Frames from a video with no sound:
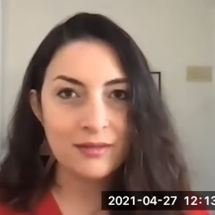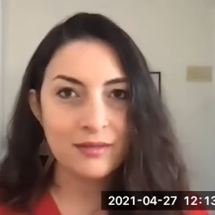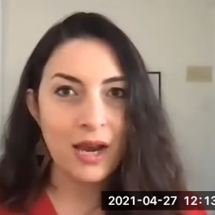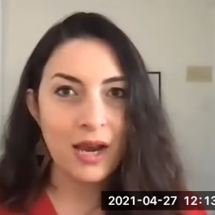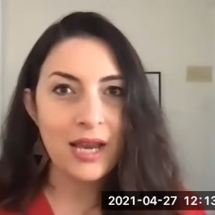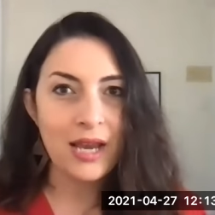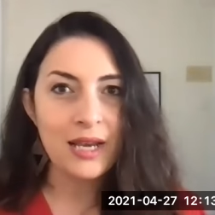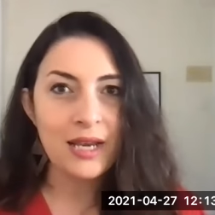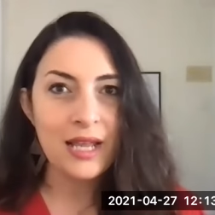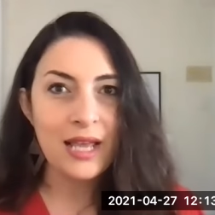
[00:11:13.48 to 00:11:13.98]

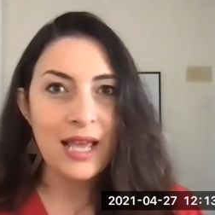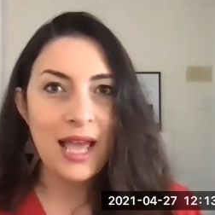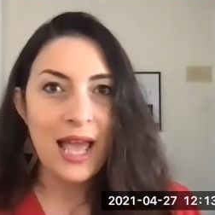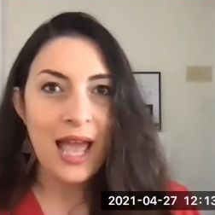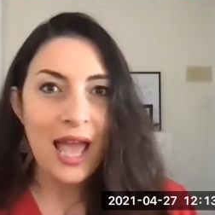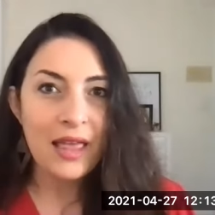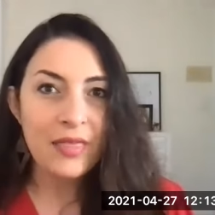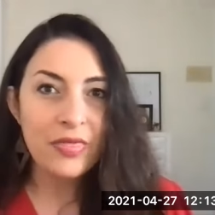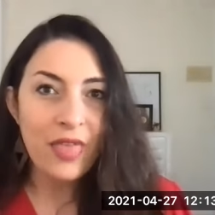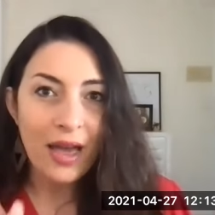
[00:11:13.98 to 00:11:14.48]
right?
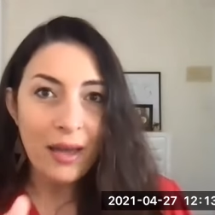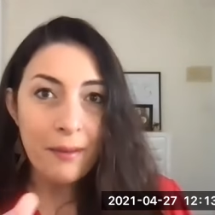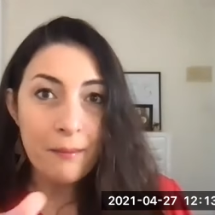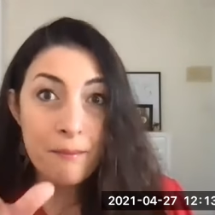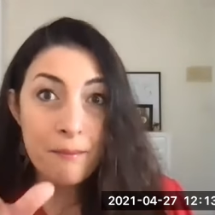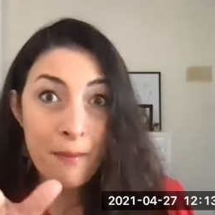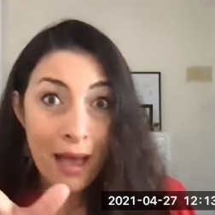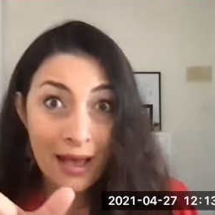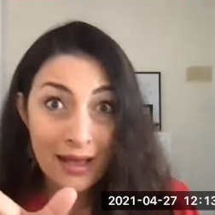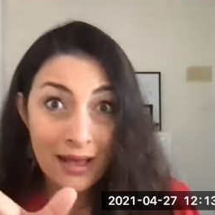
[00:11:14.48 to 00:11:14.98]
And that
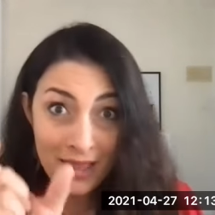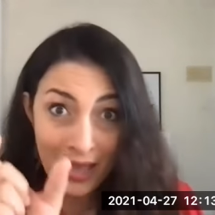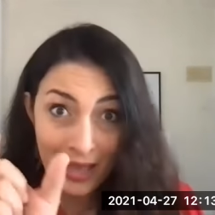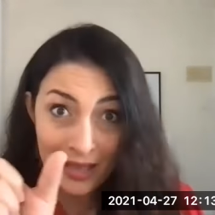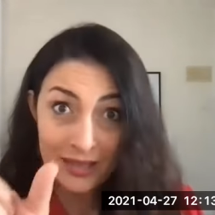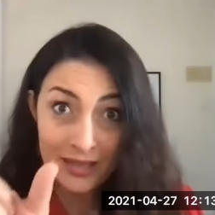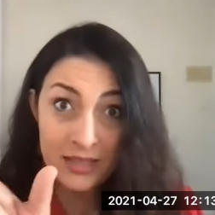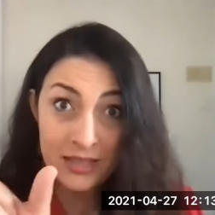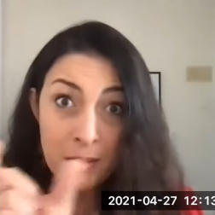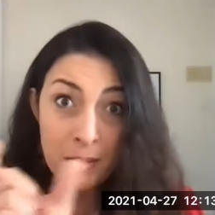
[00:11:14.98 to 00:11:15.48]
ma-
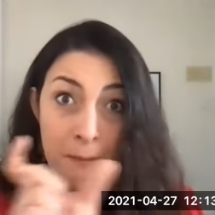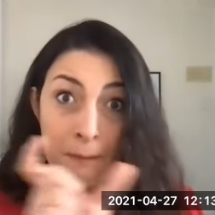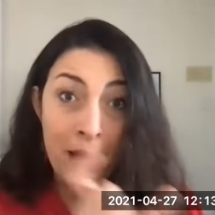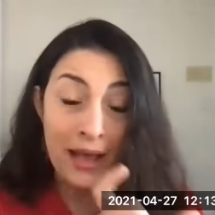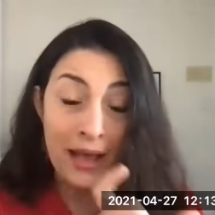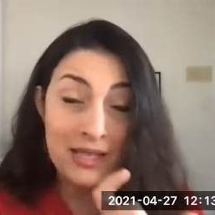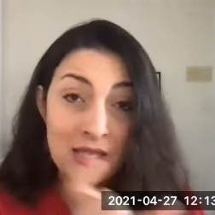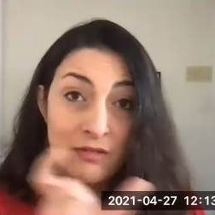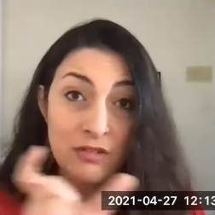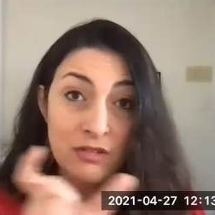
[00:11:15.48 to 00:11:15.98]
that is a
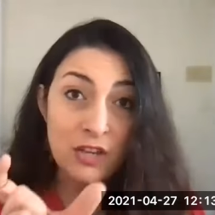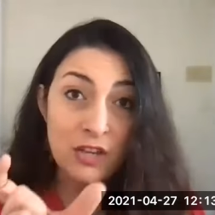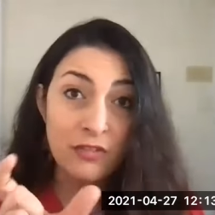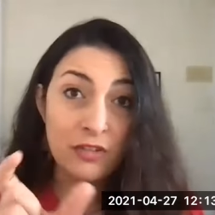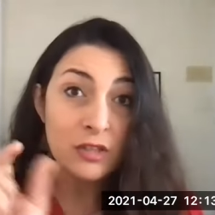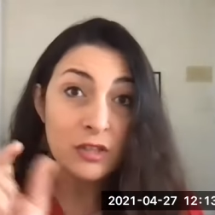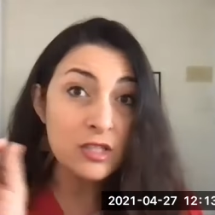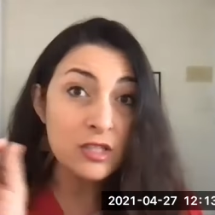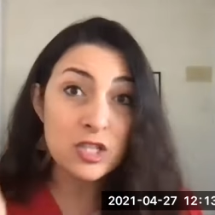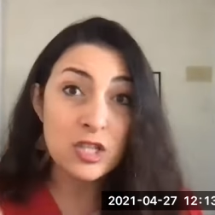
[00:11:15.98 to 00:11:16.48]
massive
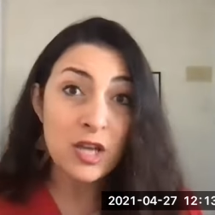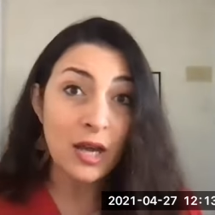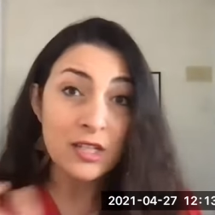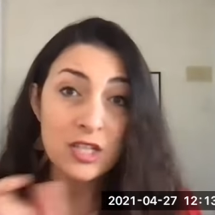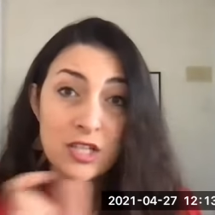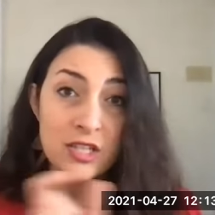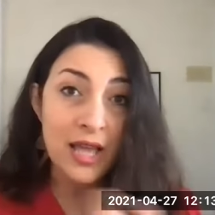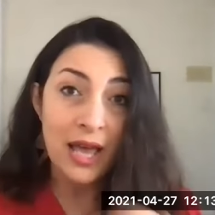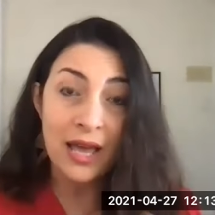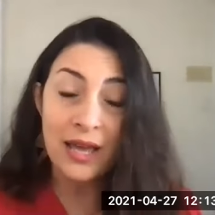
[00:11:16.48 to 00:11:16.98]
shift. It's
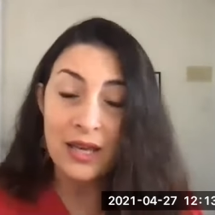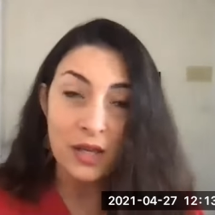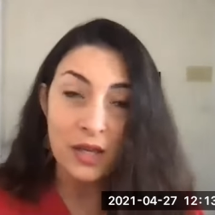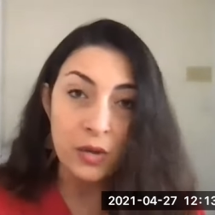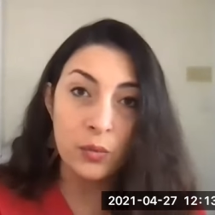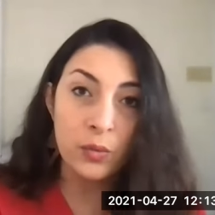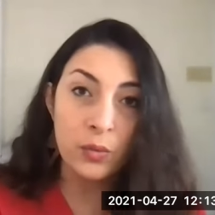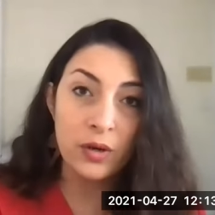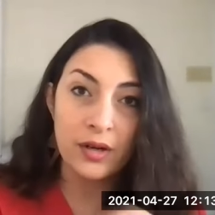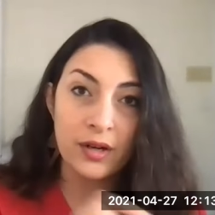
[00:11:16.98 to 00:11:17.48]
not just adding
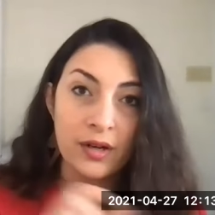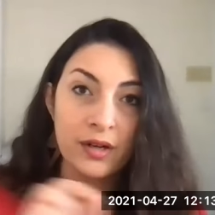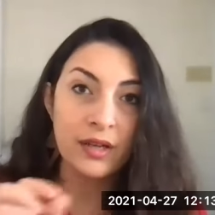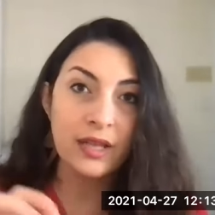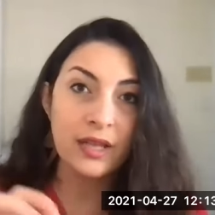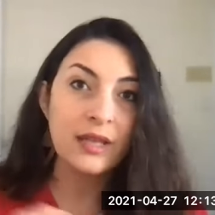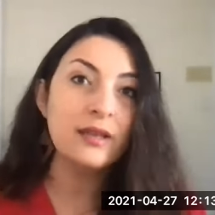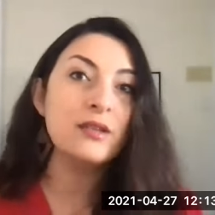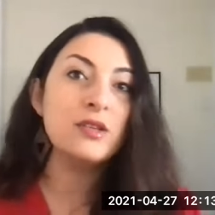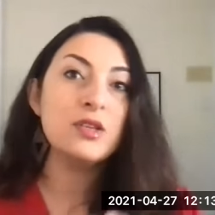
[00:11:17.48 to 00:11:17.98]
a word
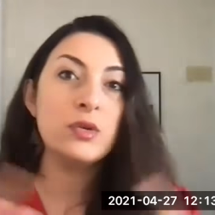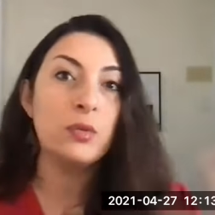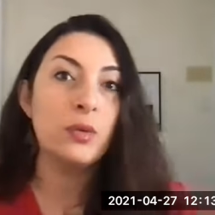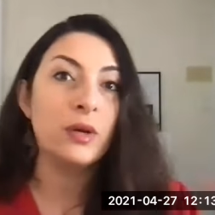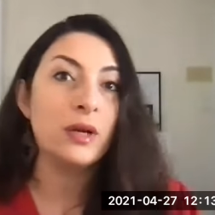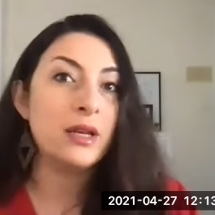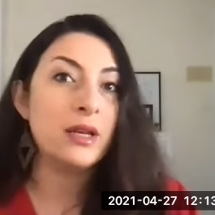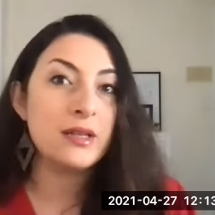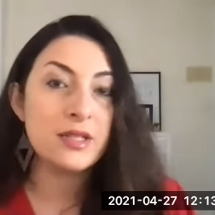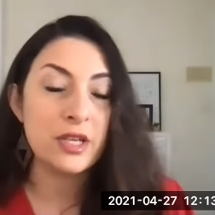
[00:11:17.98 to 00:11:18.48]
into
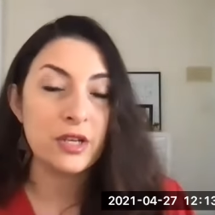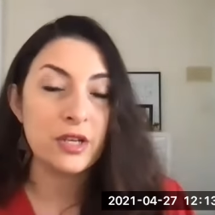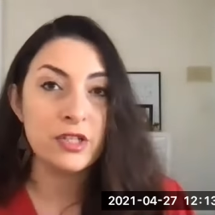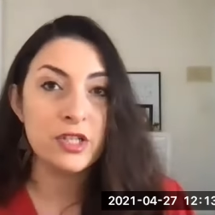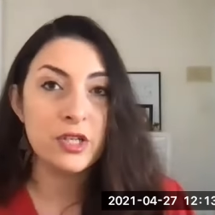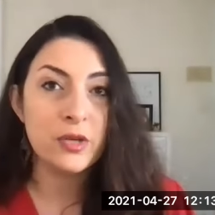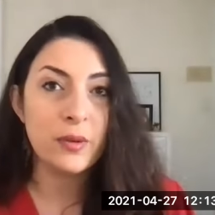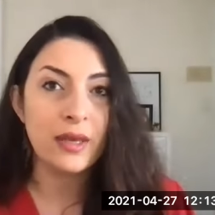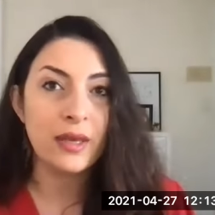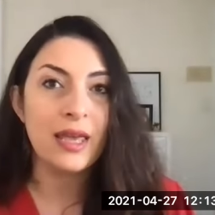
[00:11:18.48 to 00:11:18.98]
what it is that you're
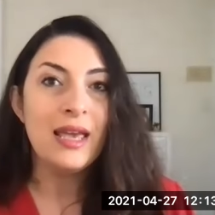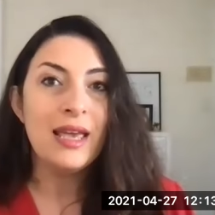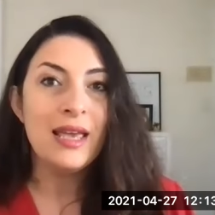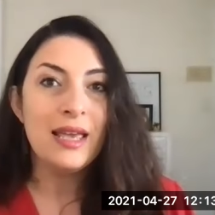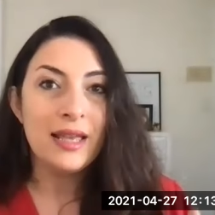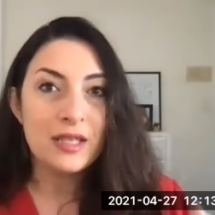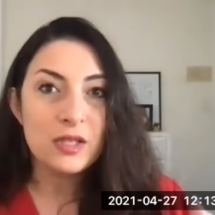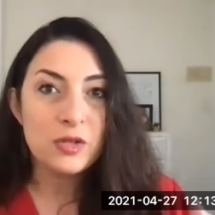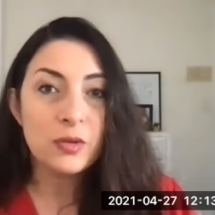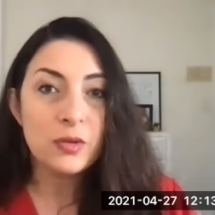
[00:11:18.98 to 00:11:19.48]
doing.
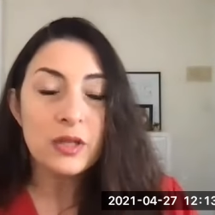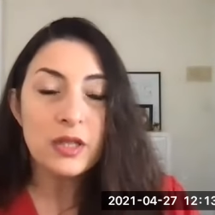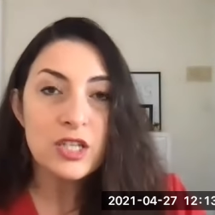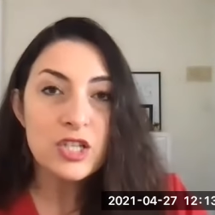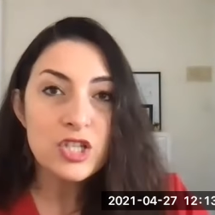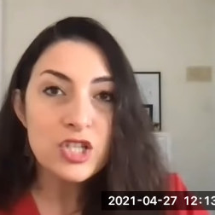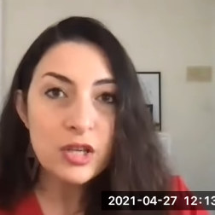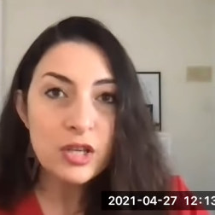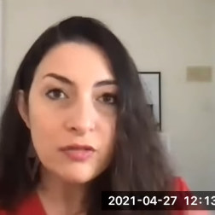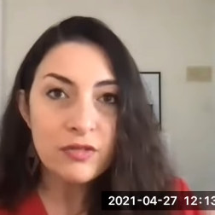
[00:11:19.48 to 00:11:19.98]
It's really
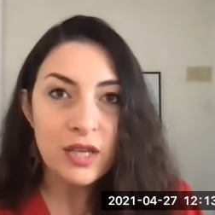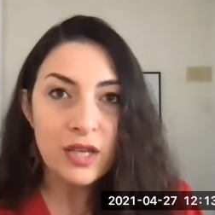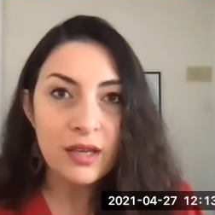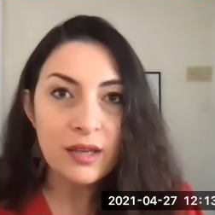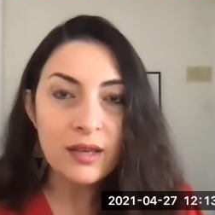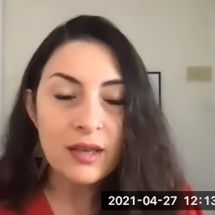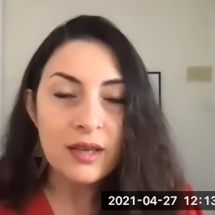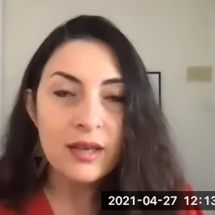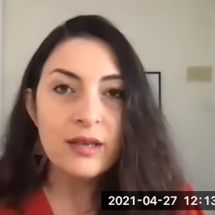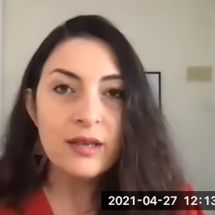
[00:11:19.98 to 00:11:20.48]

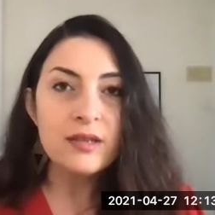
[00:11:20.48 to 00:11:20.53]
shifting.